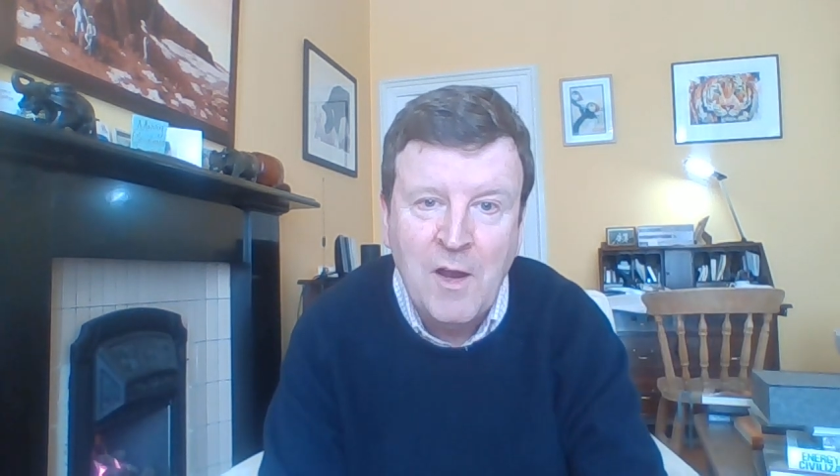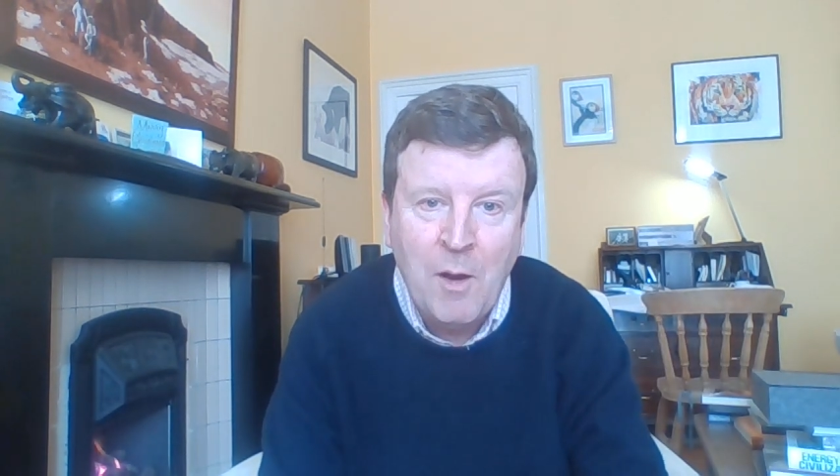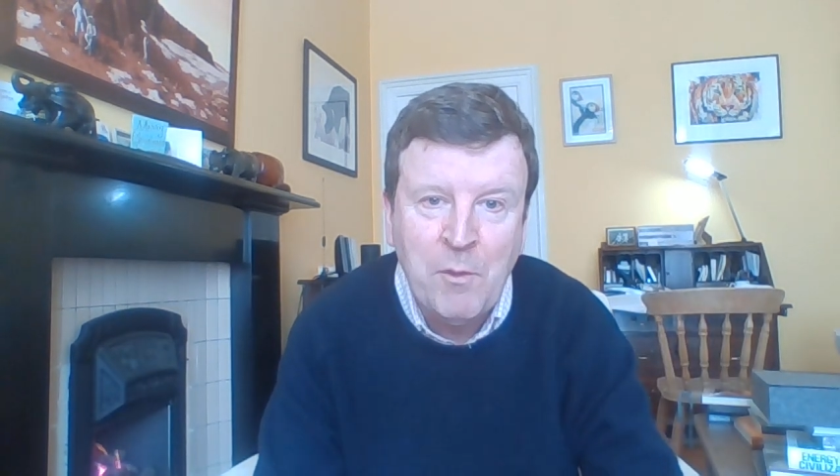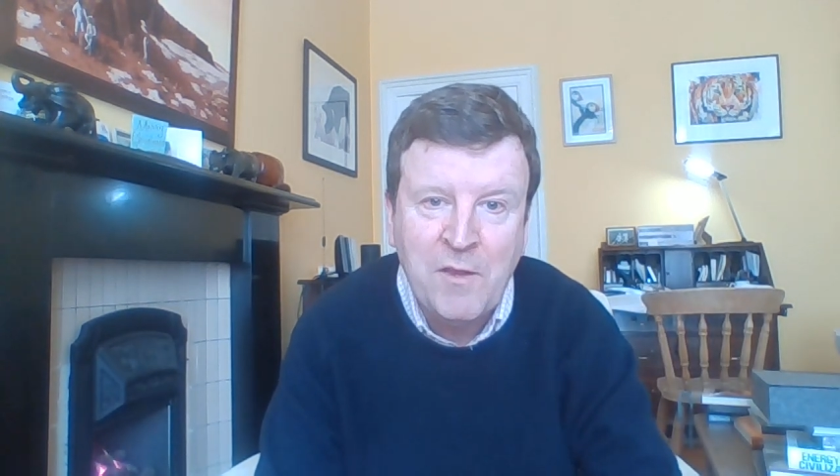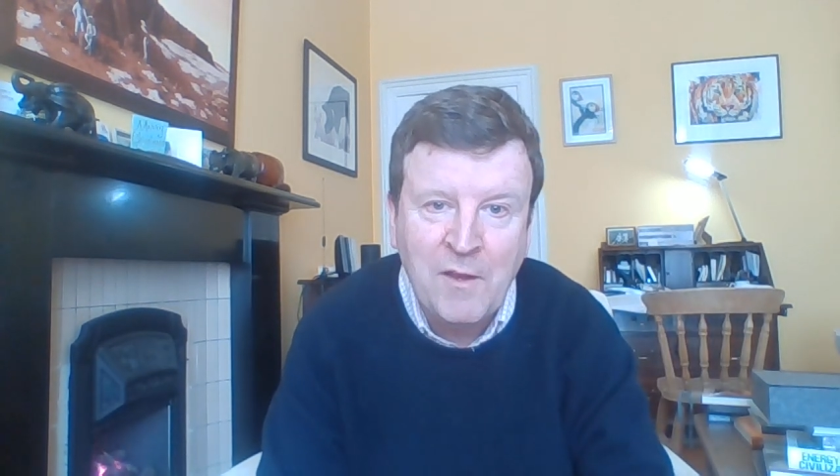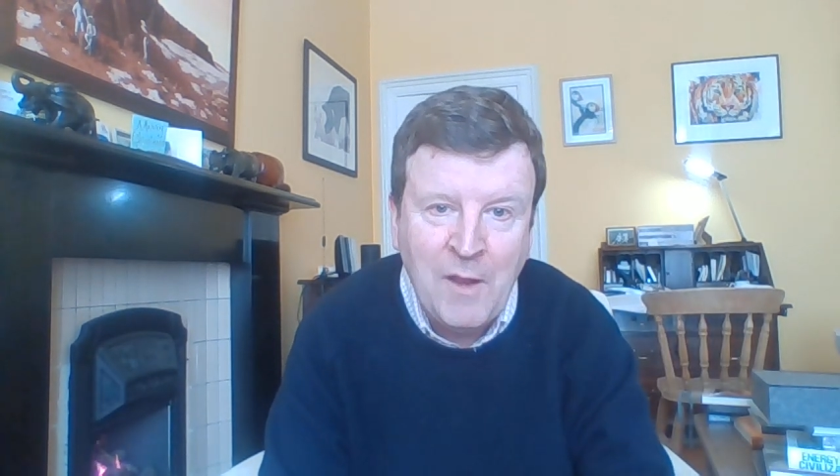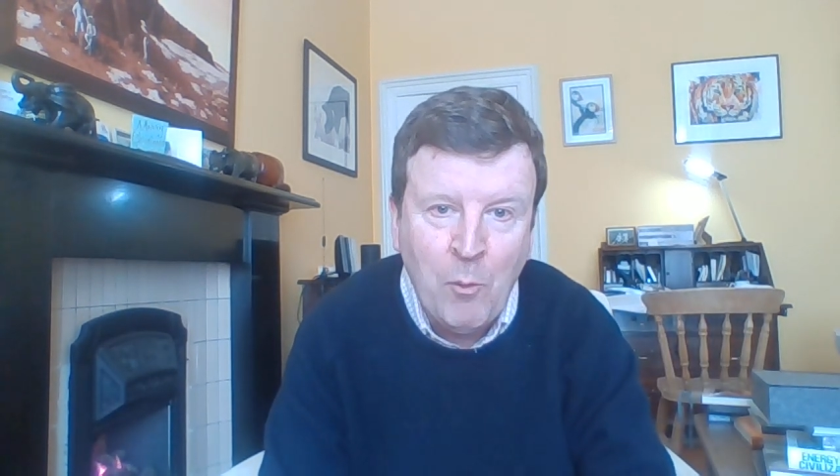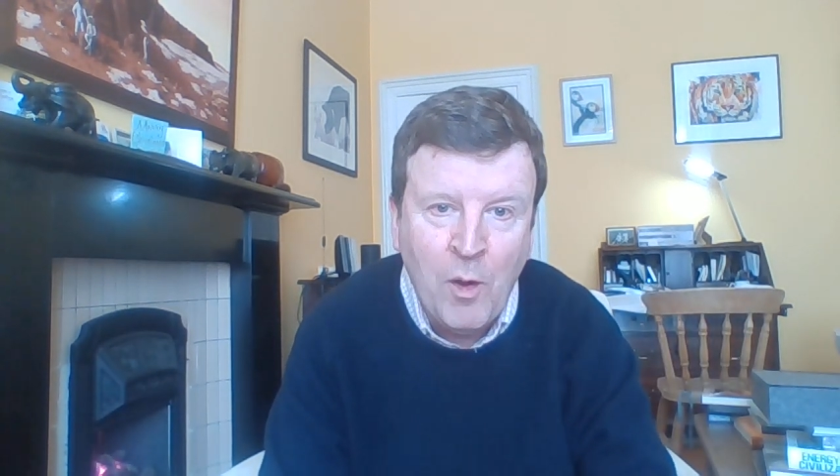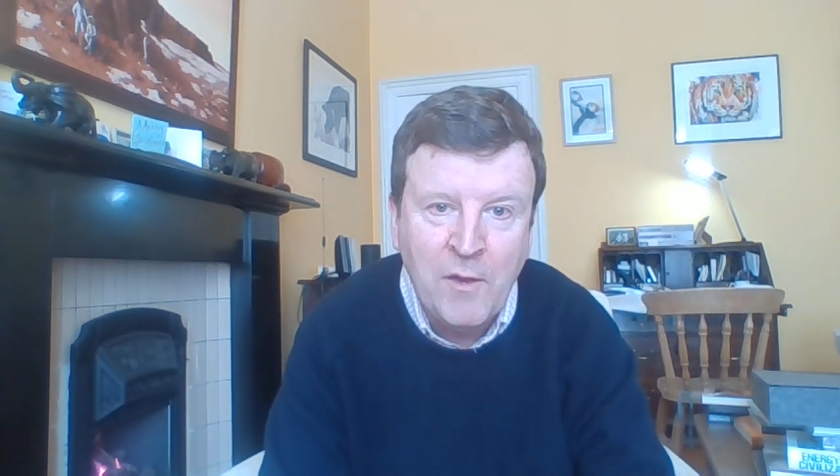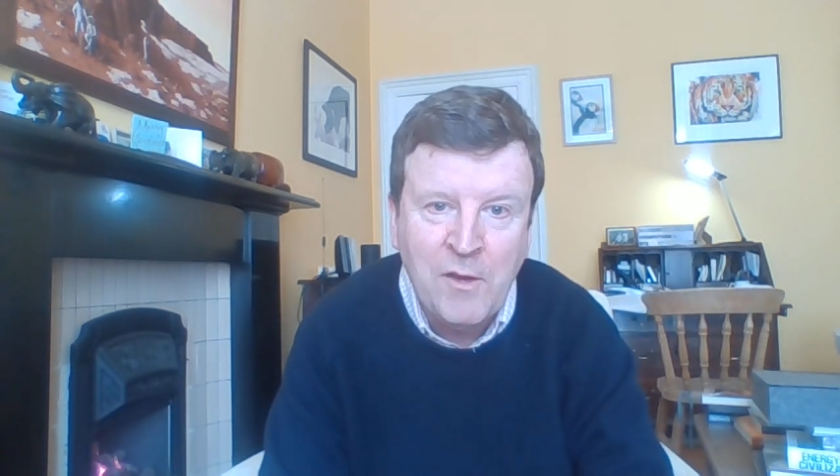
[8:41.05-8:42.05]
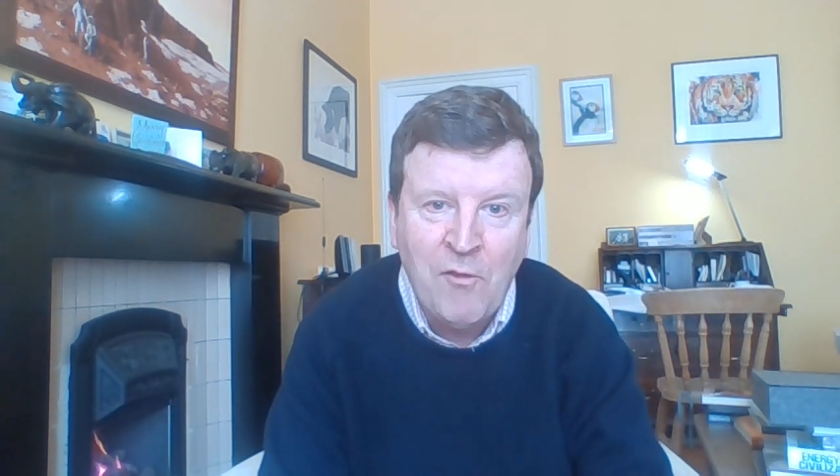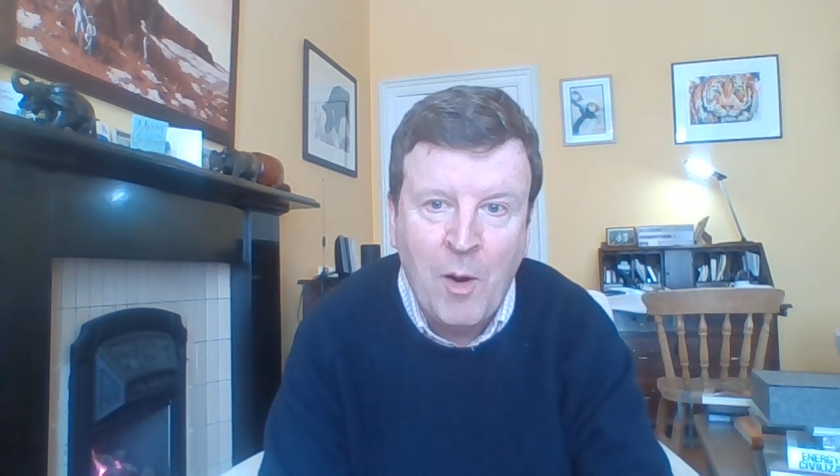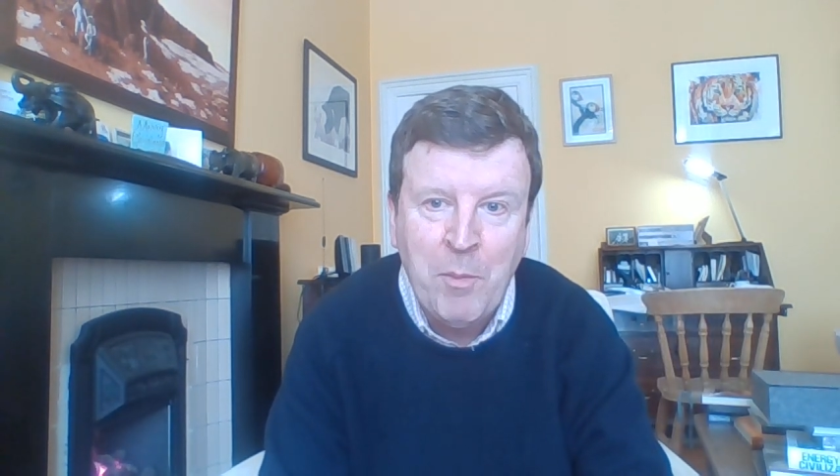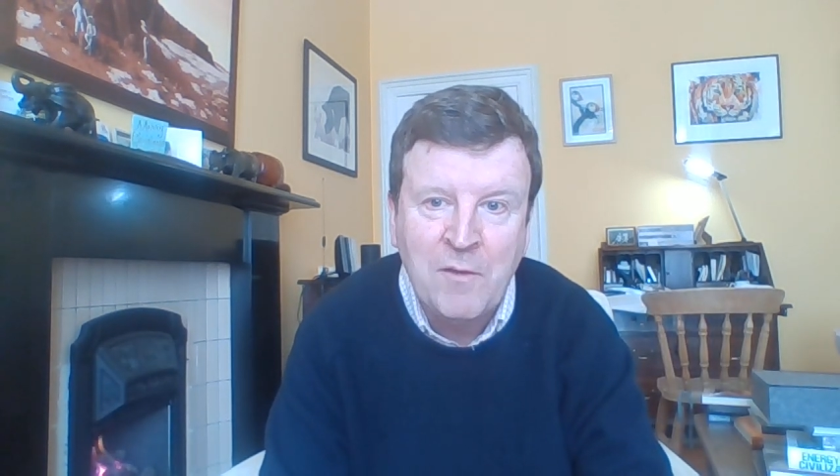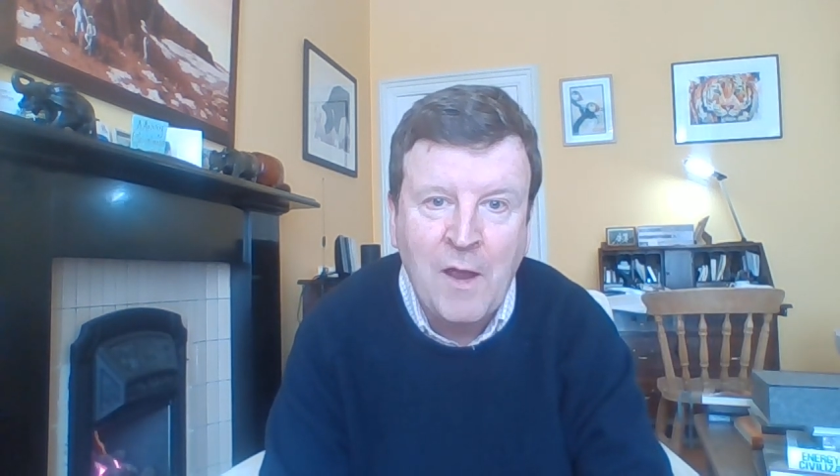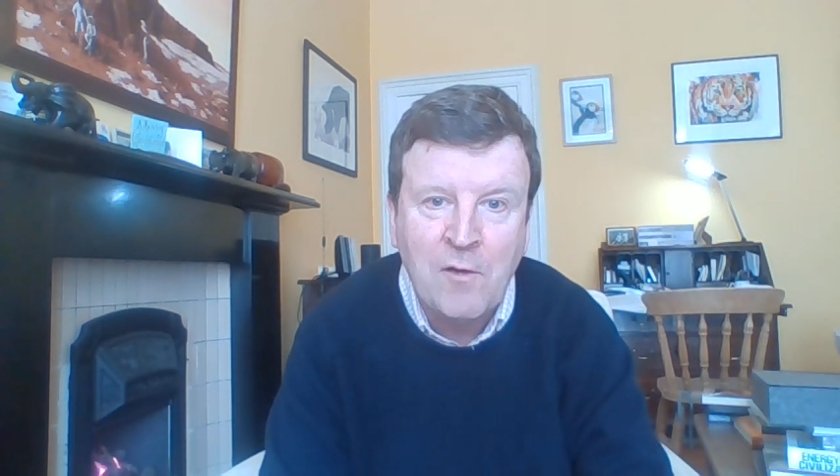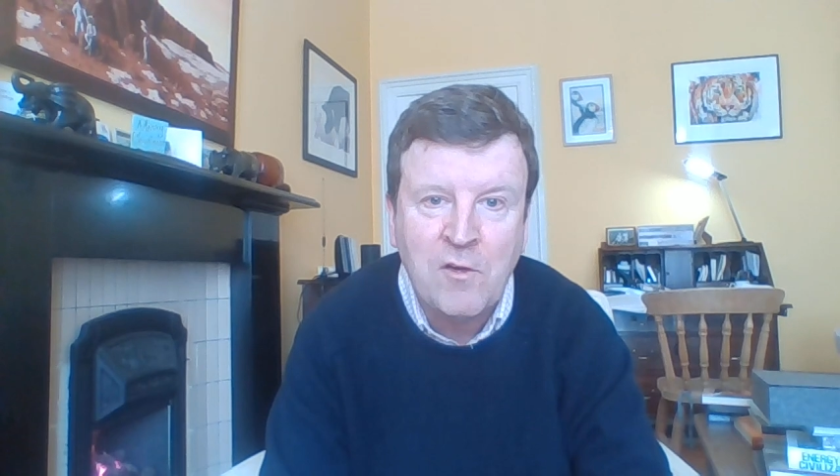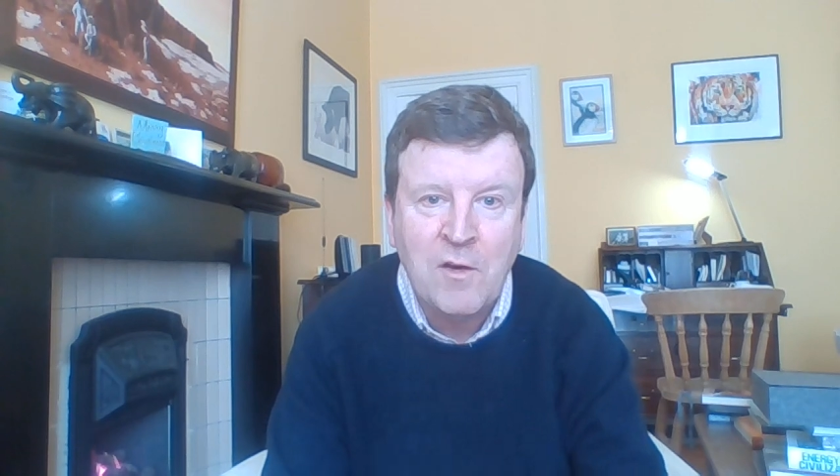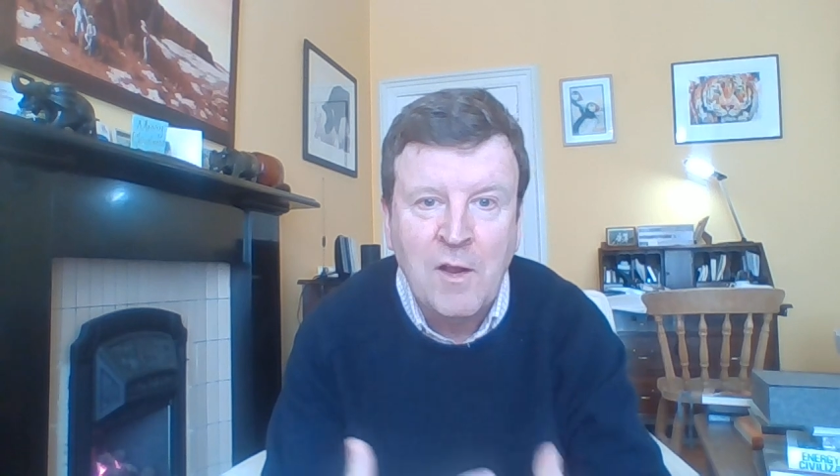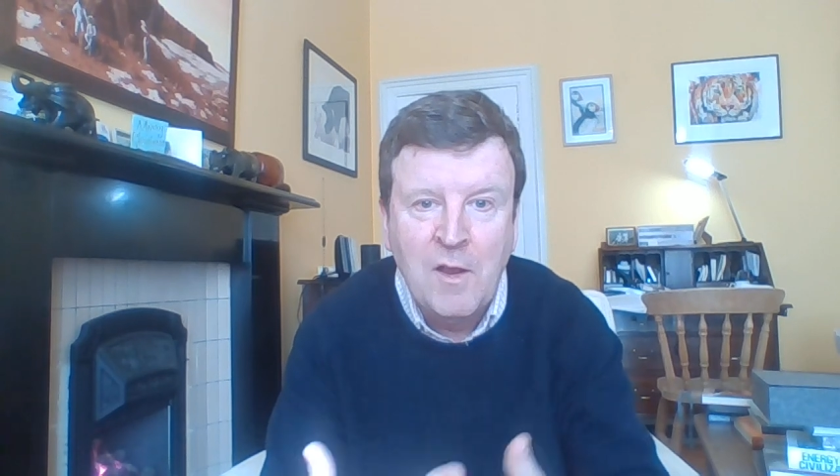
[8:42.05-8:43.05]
and we think they're worthy of our protection.